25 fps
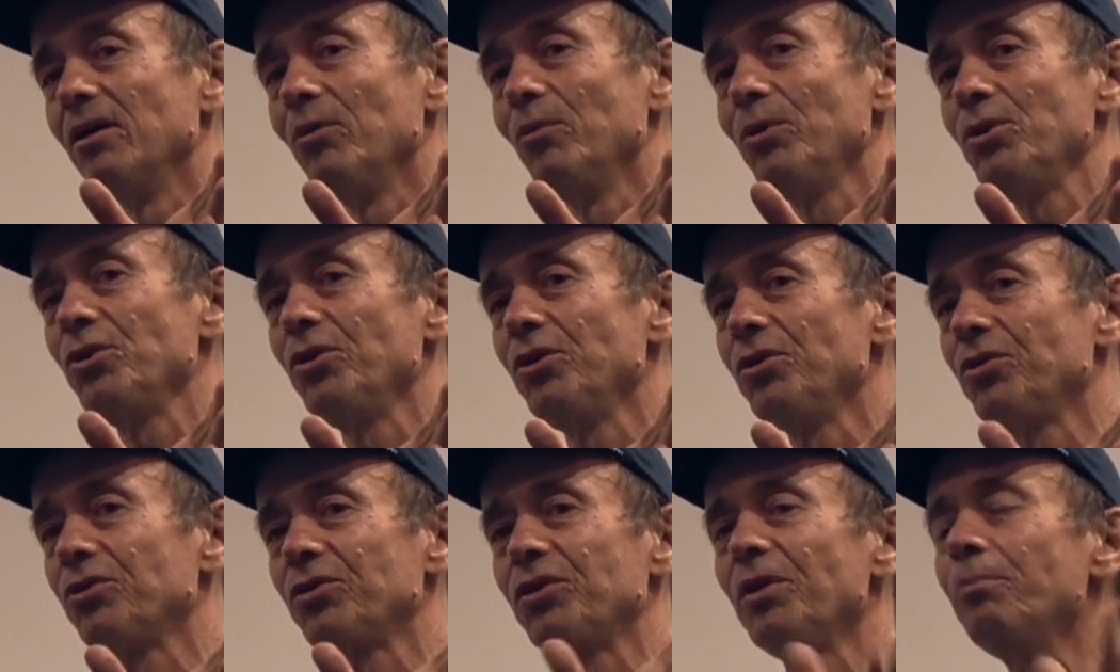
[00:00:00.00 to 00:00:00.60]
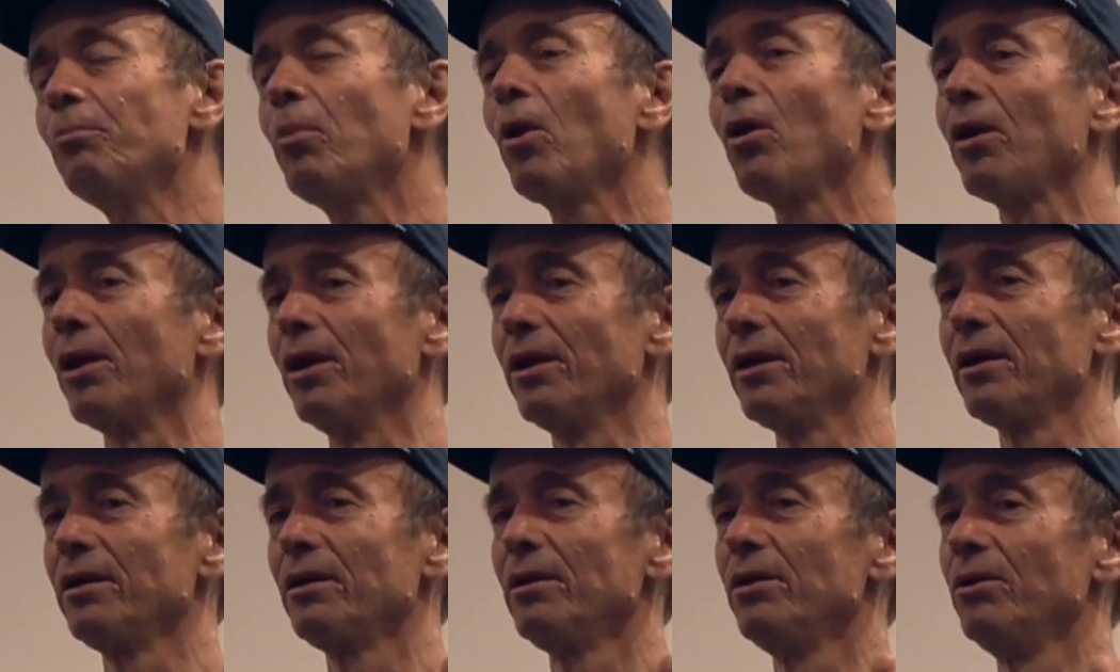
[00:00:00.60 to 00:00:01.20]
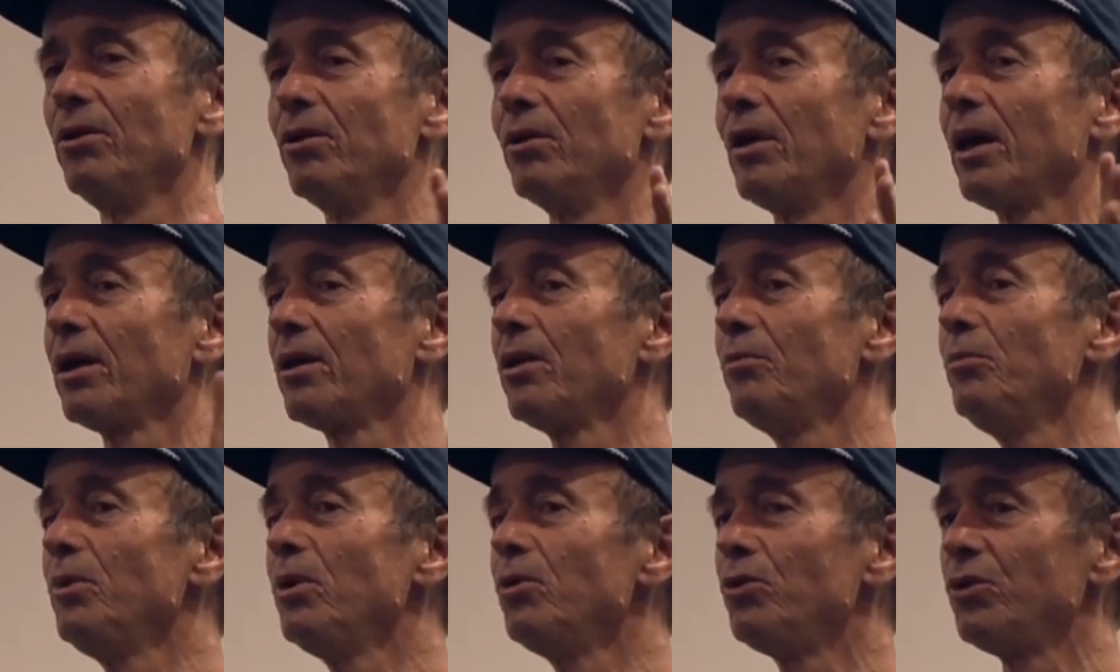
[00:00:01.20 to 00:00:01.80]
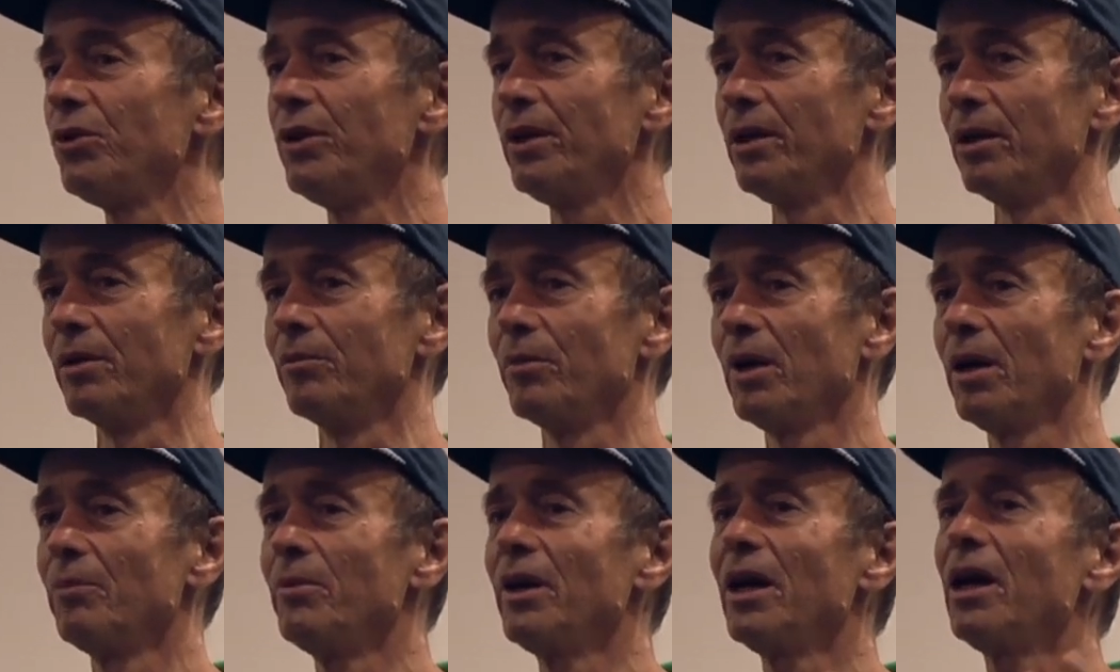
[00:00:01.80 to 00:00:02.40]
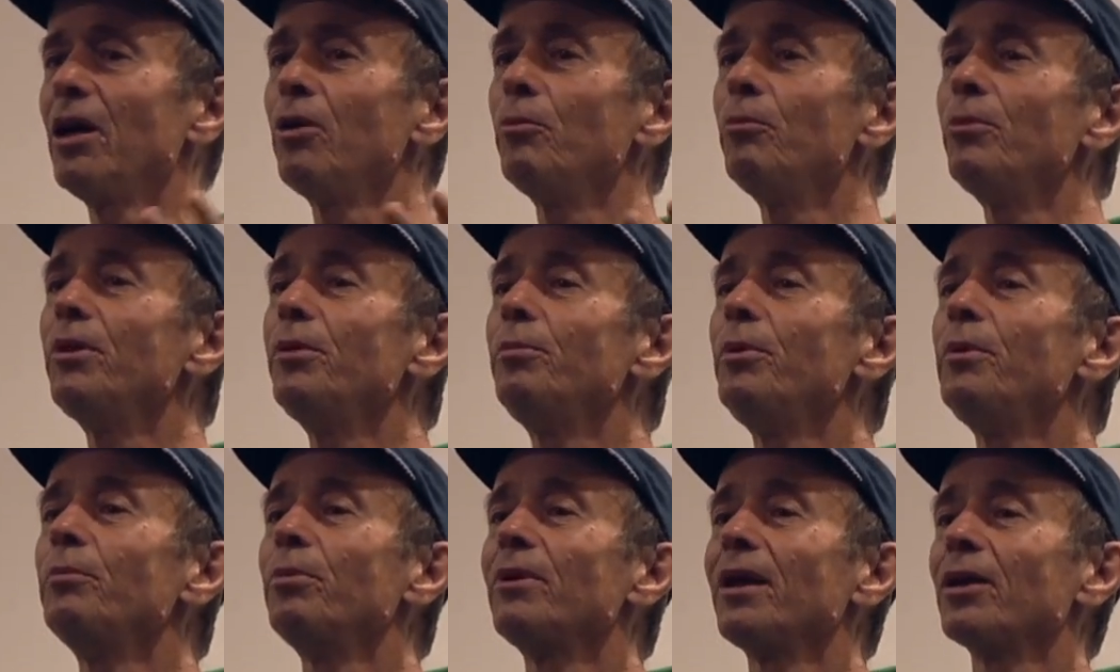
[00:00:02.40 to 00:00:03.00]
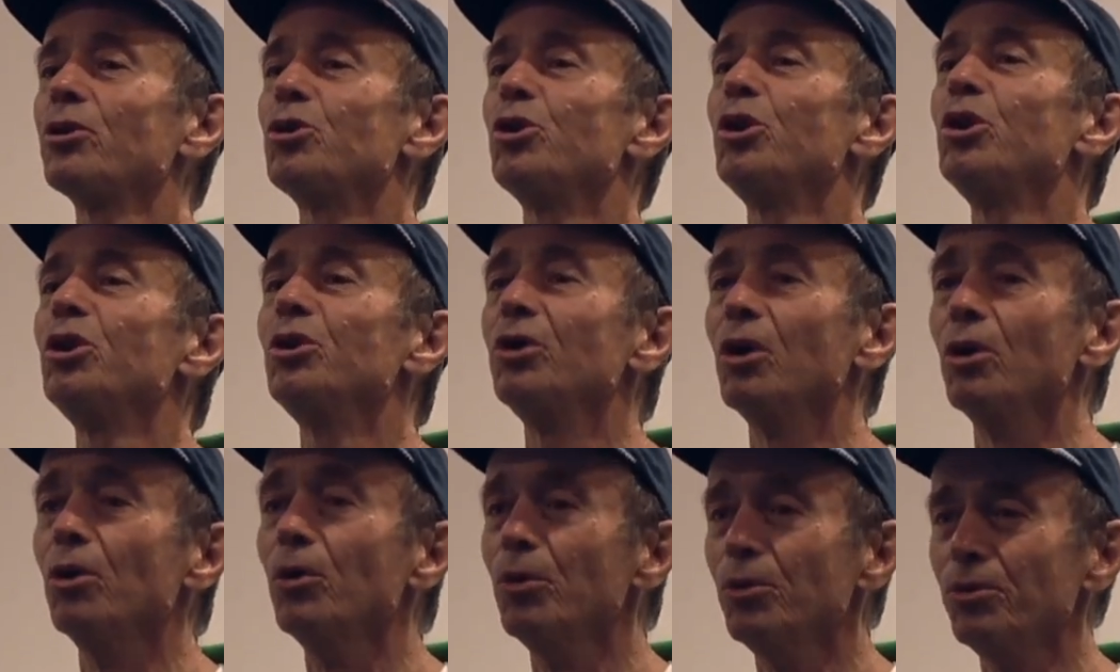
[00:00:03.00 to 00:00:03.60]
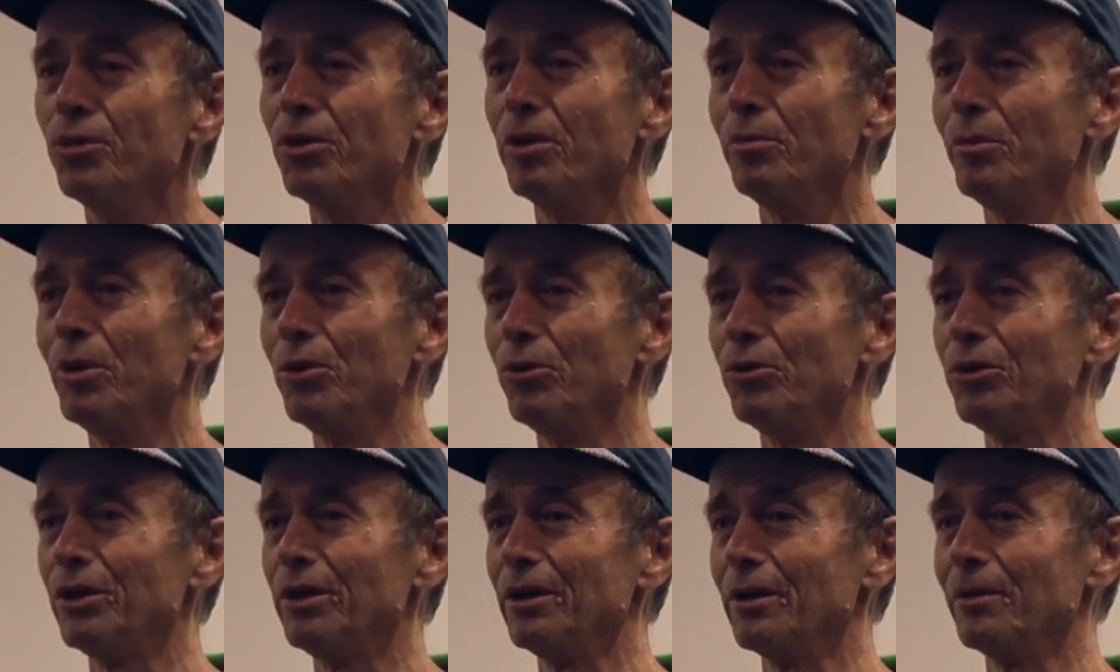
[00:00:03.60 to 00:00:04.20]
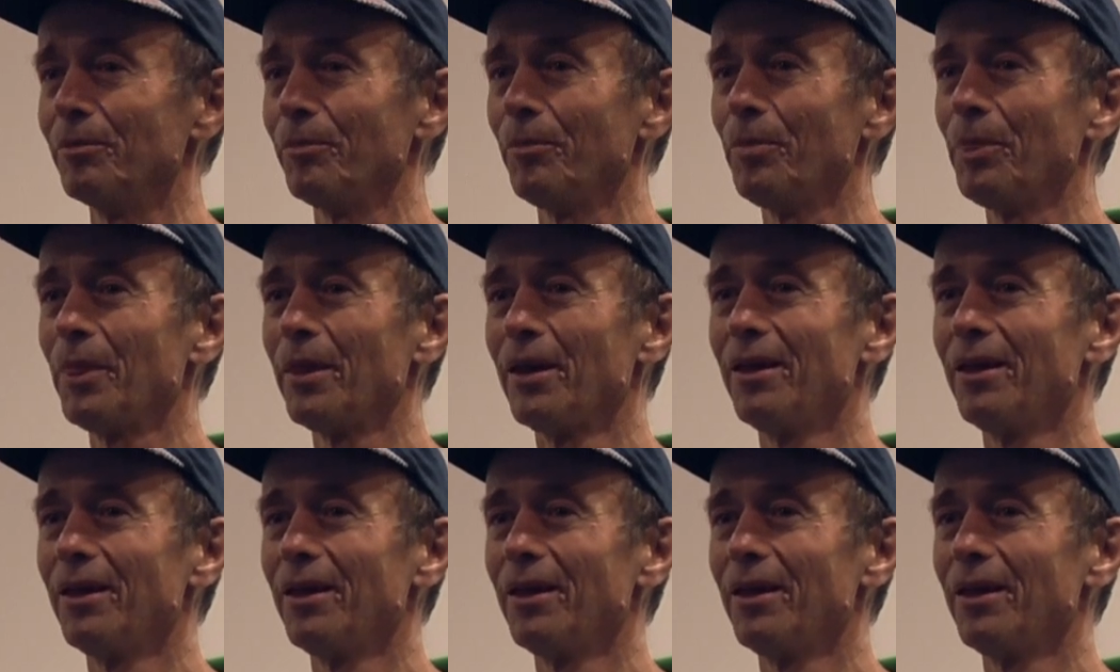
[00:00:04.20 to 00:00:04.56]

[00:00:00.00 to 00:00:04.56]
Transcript: which is symbolic, you know, like a museum. I mean, how many people actually go to the museum?